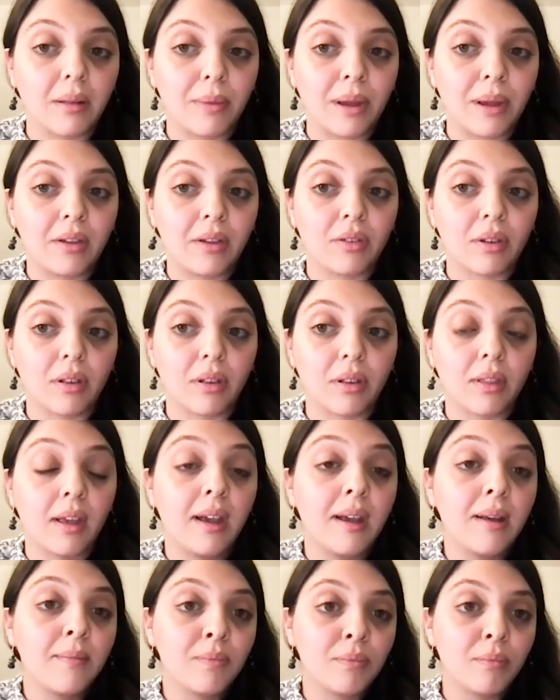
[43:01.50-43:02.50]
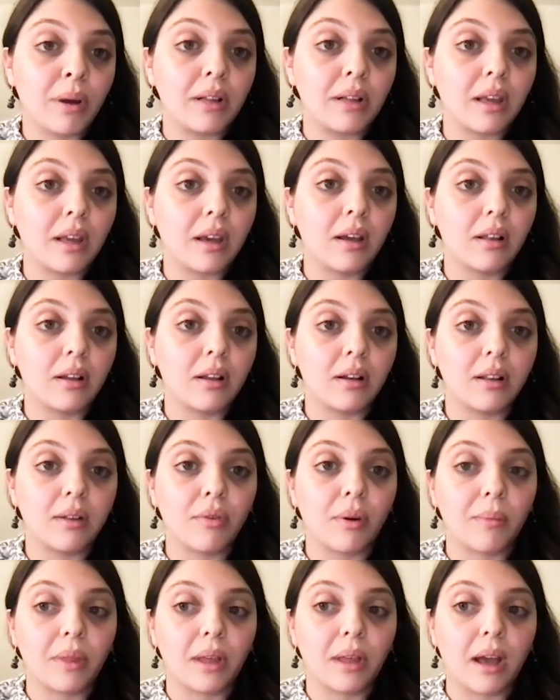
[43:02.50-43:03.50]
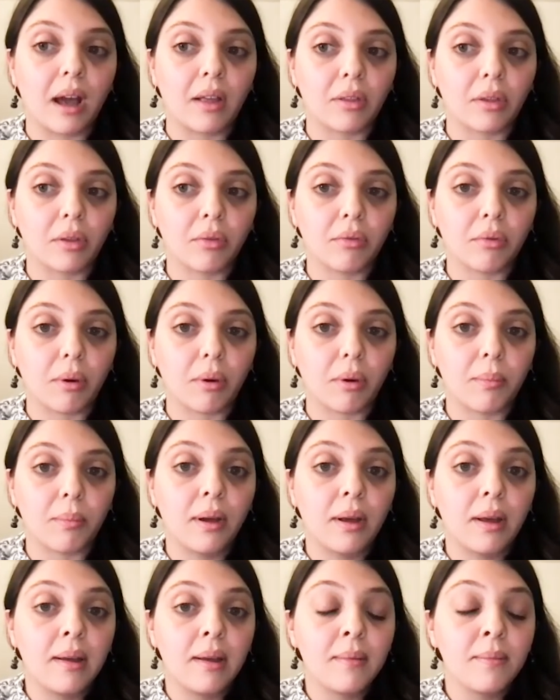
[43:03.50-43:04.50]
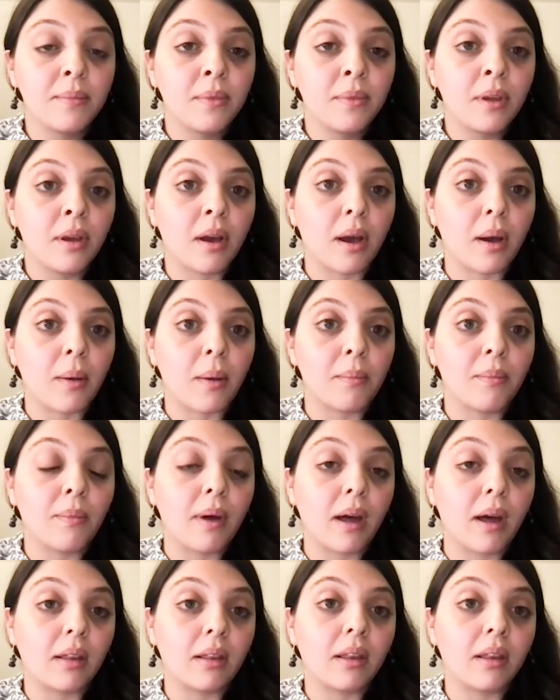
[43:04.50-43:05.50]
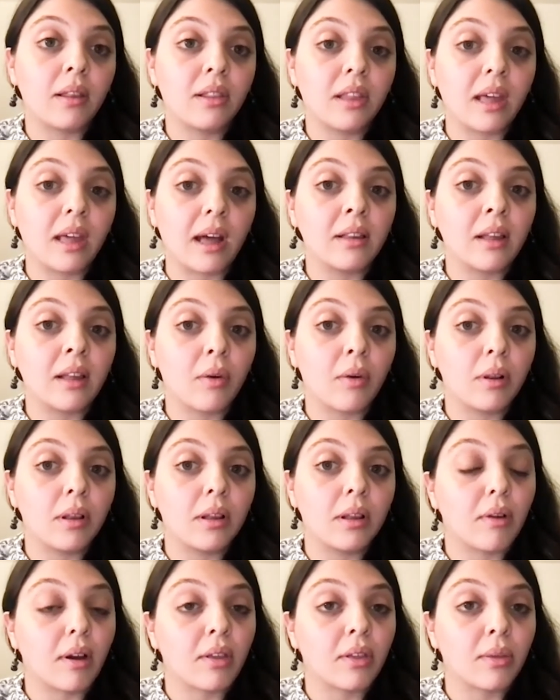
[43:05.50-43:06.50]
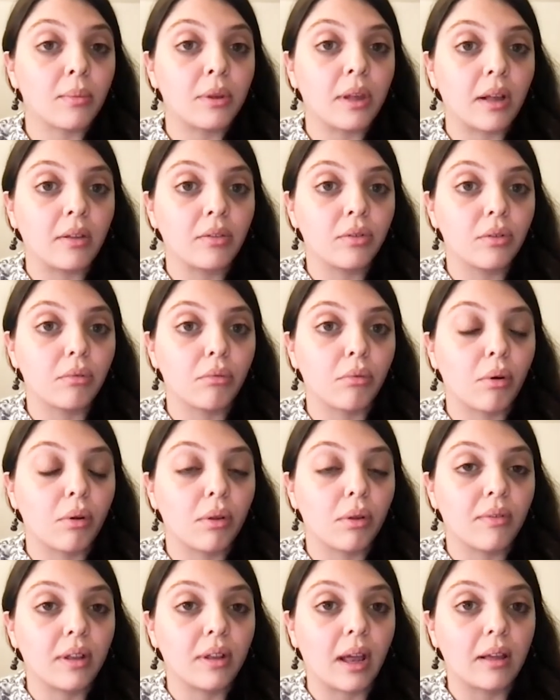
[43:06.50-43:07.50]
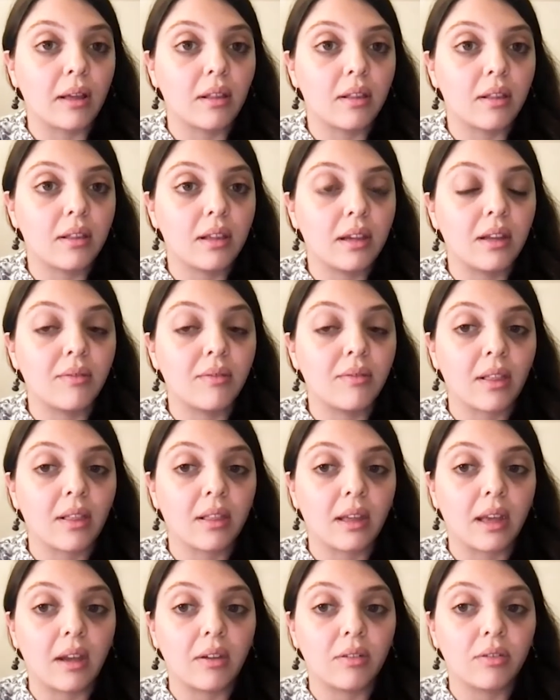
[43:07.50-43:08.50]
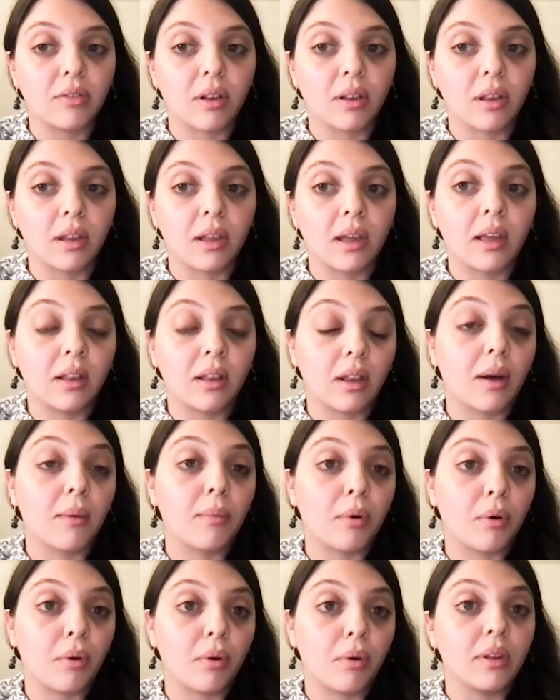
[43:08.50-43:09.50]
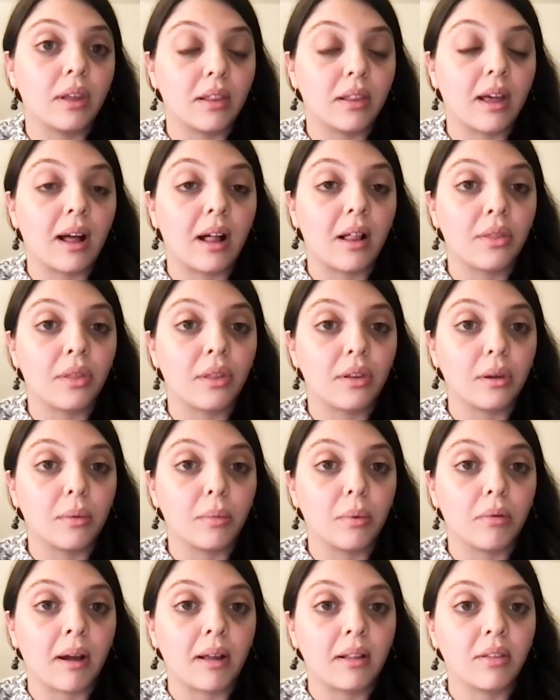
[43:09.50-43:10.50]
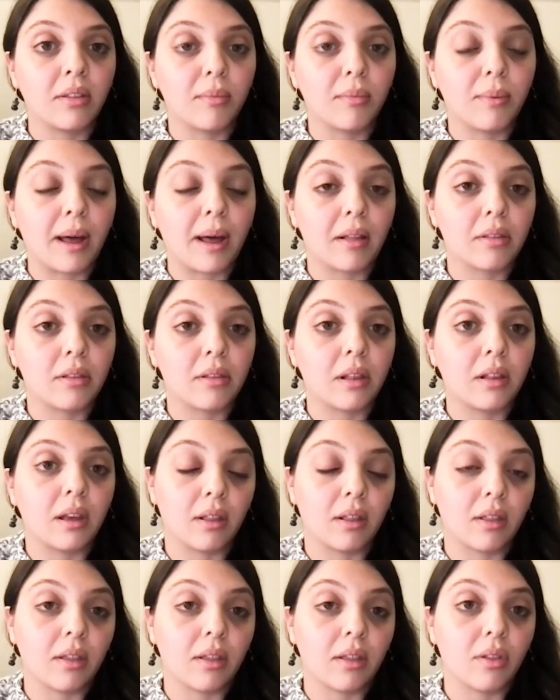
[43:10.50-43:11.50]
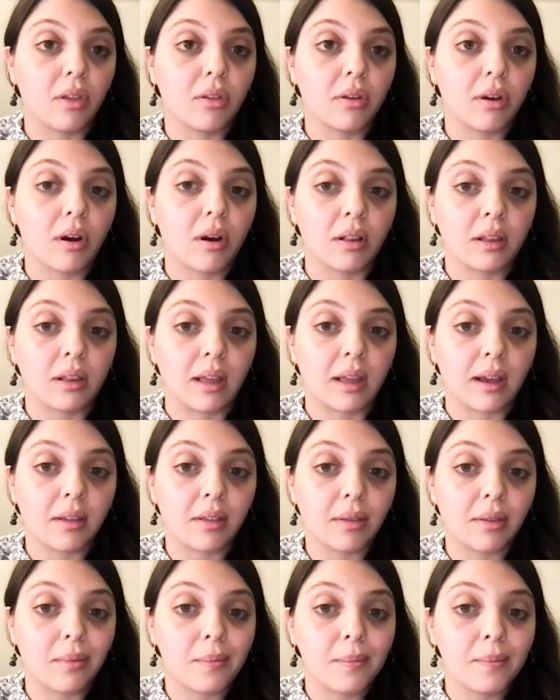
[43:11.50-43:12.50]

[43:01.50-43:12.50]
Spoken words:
patients, particularly from the Gaza Strip. And at the end, I will address the potential role of an ICC investigation in upholding the health and human rights of Palestinians in this context.